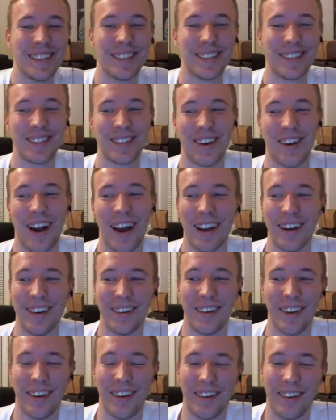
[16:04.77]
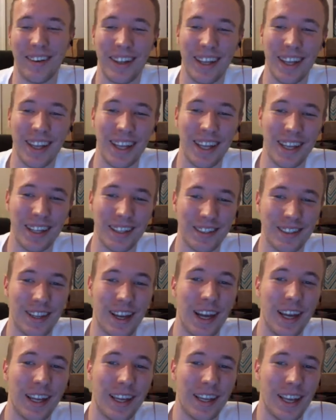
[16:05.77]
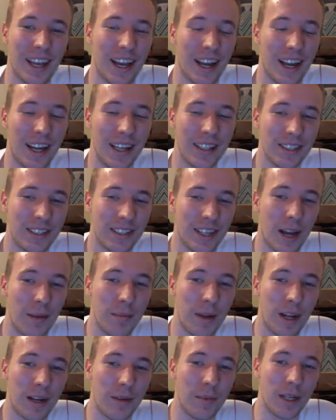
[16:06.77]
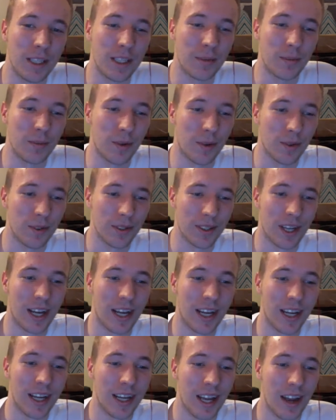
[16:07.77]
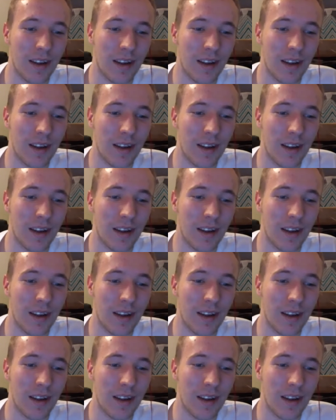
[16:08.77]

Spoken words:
So I don't know. I'm not a big Sproles guy.